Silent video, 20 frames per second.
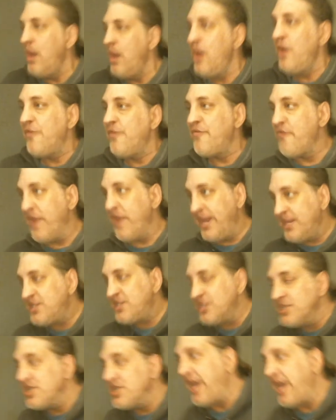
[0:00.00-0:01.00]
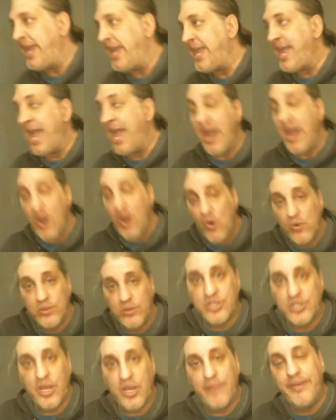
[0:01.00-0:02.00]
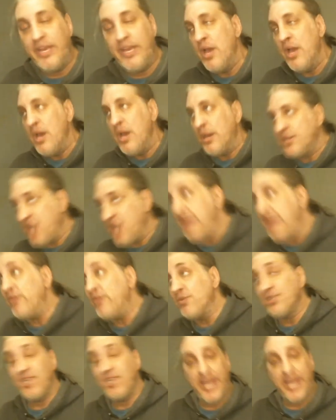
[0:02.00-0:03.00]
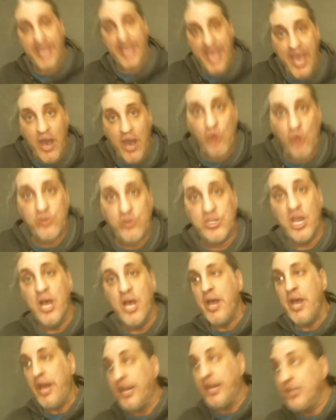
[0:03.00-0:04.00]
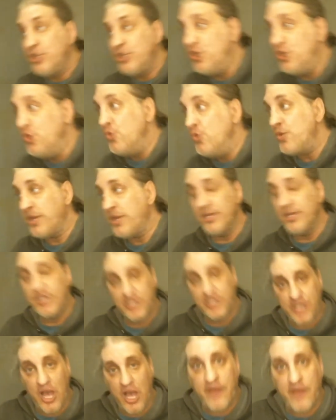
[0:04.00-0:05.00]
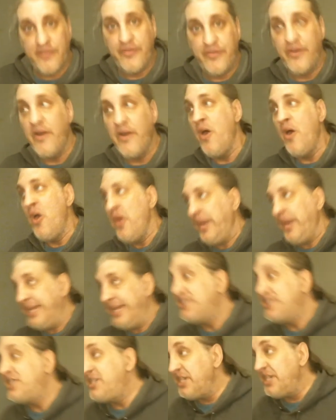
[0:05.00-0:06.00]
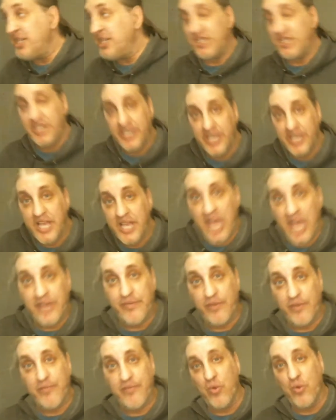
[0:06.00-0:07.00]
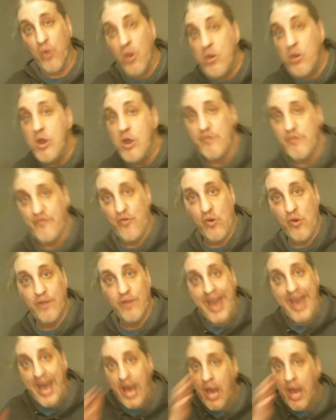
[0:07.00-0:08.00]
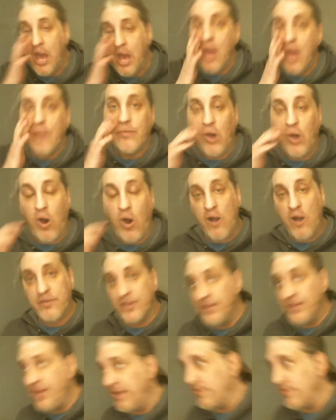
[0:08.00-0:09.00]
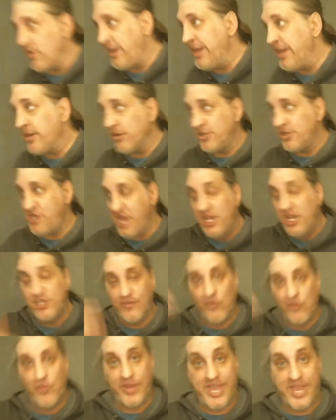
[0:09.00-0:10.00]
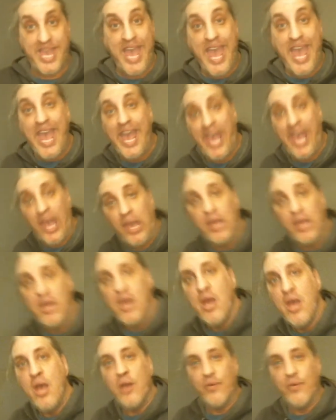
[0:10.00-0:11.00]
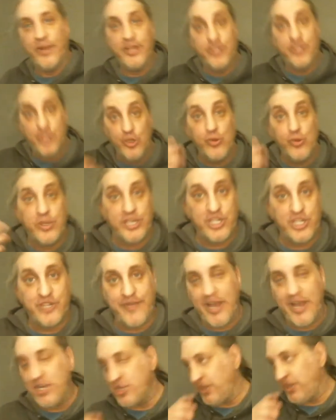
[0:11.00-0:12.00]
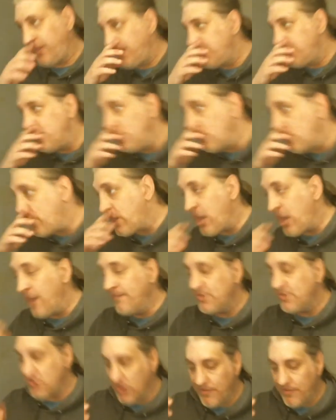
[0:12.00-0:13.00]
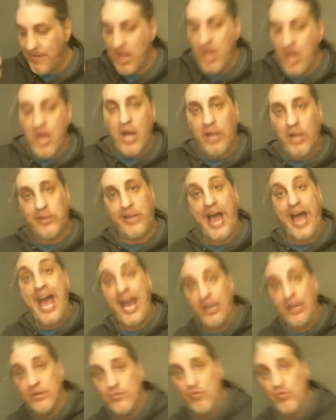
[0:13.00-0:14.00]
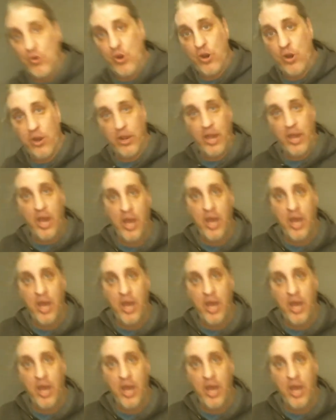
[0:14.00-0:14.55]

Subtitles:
Phrases like count, titles like count and duke and stuff existed in kind of a proto-format, but often they were interchangeable with king, right? Duke especially. Duke comes from a Latin word